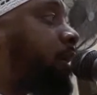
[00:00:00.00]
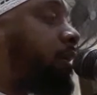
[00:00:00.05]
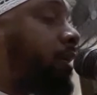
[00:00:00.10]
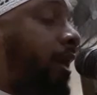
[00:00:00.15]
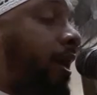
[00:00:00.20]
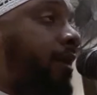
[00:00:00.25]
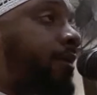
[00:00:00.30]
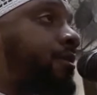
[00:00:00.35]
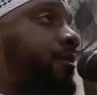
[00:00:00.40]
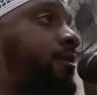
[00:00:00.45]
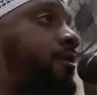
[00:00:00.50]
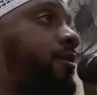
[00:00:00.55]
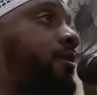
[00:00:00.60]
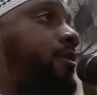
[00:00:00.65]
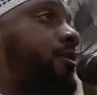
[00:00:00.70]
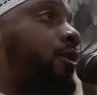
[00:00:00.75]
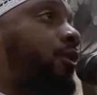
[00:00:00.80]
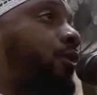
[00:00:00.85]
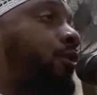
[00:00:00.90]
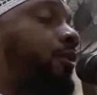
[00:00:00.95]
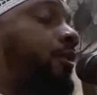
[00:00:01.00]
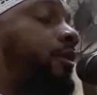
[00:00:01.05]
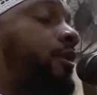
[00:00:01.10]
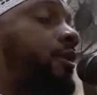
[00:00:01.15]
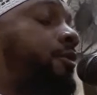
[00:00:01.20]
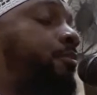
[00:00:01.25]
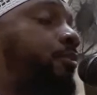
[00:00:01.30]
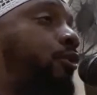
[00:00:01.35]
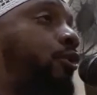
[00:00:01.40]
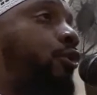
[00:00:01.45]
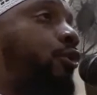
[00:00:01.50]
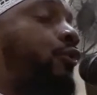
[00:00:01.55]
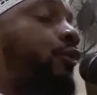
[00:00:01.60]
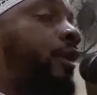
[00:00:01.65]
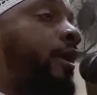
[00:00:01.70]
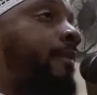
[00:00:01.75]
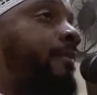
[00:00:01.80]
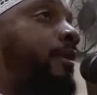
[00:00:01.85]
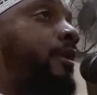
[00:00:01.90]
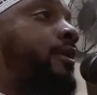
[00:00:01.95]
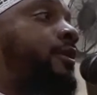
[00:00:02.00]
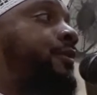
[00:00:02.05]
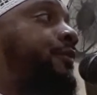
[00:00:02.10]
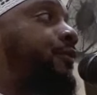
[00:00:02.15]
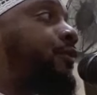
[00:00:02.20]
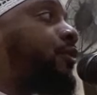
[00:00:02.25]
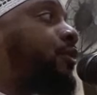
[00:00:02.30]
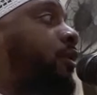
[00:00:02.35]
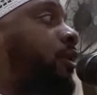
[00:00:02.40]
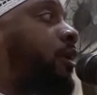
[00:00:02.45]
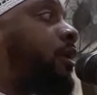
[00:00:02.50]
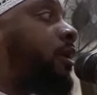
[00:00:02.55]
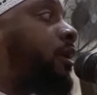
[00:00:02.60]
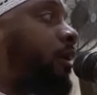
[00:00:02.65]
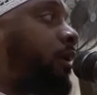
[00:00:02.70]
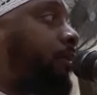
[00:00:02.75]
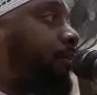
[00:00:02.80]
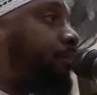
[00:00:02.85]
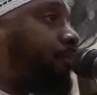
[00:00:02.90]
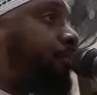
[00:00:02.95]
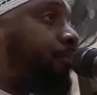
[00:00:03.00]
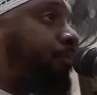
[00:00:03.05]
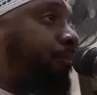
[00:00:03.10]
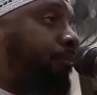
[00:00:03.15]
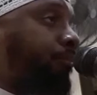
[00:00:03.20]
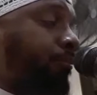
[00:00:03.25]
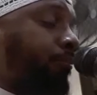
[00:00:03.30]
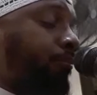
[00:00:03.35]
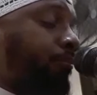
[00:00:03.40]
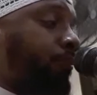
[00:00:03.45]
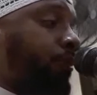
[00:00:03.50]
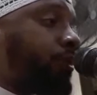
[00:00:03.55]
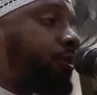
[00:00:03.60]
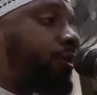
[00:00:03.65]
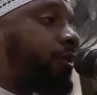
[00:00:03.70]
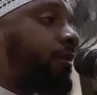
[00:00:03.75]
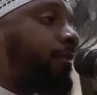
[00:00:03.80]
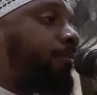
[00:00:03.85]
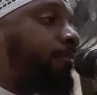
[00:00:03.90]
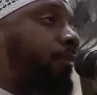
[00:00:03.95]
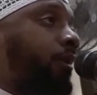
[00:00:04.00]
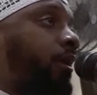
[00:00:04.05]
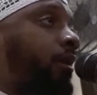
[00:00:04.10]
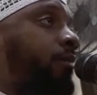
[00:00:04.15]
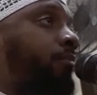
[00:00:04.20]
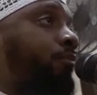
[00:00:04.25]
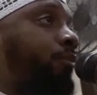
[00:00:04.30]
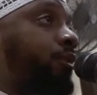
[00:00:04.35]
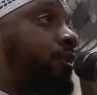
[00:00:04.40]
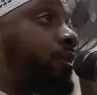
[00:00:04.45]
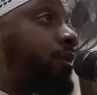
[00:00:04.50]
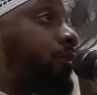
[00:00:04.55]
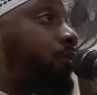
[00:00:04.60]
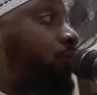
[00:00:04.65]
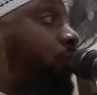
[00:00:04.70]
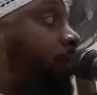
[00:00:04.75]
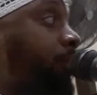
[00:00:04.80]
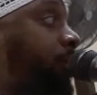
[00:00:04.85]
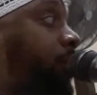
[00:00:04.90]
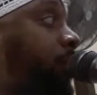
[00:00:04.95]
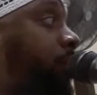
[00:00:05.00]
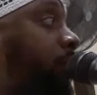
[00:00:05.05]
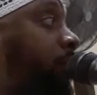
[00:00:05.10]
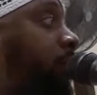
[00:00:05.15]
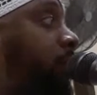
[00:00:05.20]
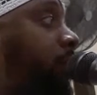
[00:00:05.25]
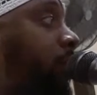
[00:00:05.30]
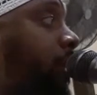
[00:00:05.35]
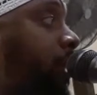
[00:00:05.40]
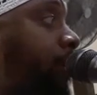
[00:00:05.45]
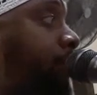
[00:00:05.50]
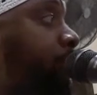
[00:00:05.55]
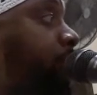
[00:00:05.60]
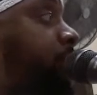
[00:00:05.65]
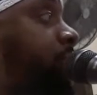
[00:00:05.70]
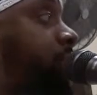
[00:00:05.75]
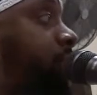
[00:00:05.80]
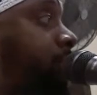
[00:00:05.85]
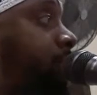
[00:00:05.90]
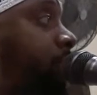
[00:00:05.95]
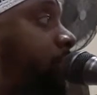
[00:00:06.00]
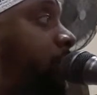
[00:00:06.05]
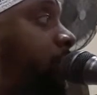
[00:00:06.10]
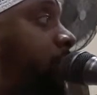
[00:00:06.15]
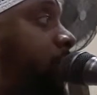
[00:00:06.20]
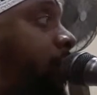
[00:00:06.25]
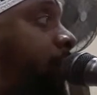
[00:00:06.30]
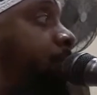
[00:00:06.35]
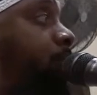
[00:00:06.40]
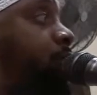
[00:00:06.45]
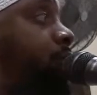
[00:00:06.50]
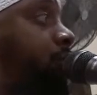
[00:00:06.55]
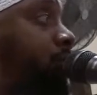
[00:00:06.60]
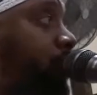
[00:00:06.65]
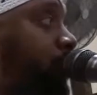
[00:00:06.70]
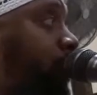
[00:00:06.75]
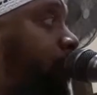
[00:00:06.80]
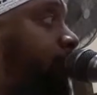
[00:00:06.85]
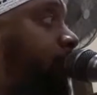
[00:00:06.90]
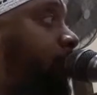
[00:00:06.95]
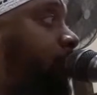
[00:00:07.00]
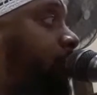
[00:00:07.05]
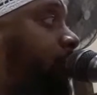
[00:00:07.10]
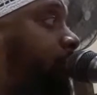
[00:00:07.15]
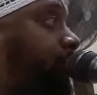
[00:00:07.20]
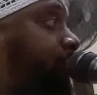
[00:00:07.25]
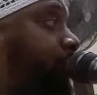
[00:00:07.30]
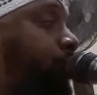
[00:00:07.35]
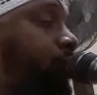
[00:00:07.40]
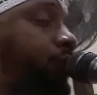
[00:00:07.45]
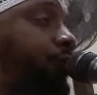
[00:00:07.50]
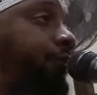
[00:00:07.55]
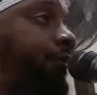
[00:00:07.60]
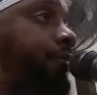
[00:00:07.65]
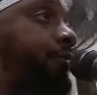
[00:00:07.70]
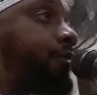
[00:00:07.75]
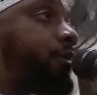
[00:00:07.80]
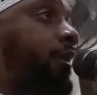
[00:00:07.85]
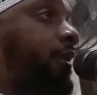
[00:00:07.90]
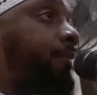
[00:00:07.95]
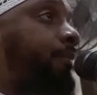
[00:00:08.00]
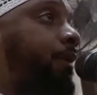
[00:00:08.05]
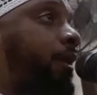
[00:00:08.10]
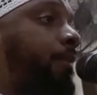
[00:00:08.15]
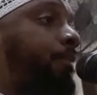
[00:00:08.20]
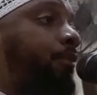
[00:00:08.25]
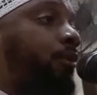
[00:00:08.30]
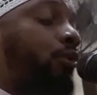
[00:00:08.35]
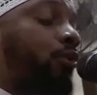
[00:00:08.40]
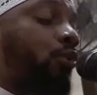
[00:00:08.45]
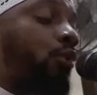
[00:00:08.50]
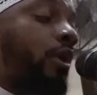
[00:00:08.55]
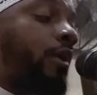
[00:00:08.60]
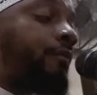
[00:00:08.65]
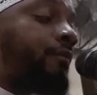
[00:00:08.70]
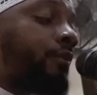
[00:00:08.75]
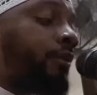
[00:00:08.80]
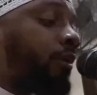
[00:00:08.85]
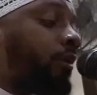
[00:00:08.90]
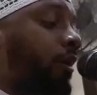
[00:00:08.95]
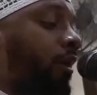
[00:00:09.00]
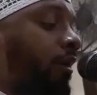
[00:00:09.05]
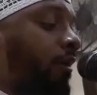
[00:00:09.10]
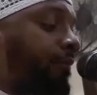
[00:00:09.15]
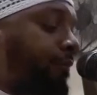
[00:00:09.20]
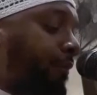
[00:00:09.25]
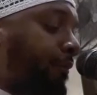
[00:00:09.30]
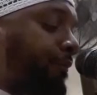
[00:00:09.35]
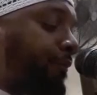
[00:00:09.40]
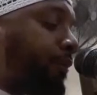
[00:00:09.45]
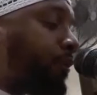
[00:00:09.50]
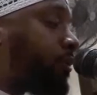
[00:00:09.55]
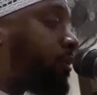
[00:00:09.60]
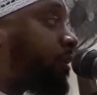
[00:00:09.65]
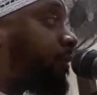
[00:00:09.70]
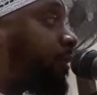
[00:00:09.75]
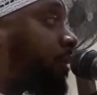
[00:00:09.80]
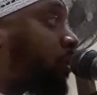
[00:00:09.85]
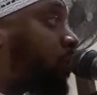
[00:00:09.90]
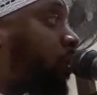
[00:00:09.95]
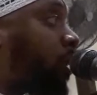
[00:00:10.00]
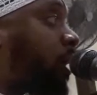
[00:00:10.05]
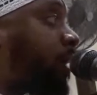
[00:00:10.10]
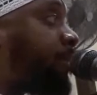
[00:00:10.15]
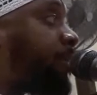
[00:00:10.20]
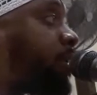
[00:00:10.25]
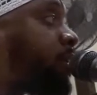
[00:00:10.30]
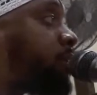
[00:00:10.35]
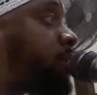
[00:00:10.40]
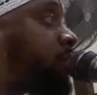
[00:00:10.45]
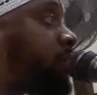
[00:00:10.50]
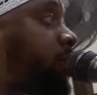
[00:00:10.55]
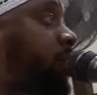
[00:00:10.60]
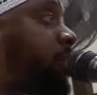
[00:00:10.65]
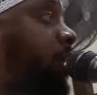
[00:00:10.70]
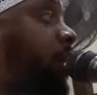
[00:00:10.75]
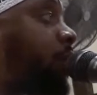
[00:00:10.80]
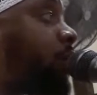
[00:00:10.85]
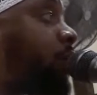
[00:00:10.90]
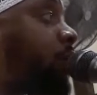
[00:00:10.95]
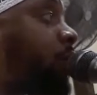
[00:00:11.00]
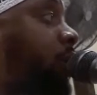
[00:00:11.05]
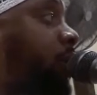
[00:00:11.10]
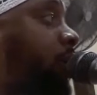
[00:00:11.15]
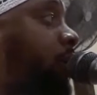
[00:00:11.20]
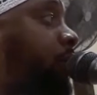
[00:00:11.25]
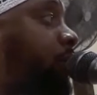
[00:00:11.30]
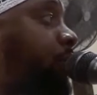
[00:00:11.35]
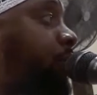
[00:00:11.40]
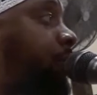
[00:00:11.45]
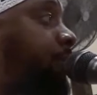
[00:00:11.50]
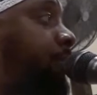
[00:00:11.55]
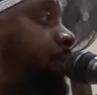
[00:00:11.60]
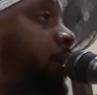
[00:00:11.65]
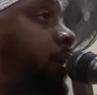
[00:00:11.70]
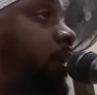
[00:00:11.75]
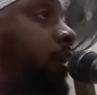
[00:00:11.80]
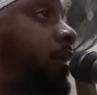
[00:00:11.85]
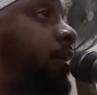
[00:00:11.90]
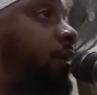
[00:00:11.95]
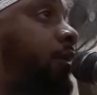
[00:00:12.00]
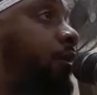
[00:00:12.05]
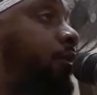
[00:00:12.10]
Yes. So this program is for Muslim men, Muslim women, non-Muslim men, non-Muslim women. The first 15 people, whoever fulfills the requirements, then they are going to be in the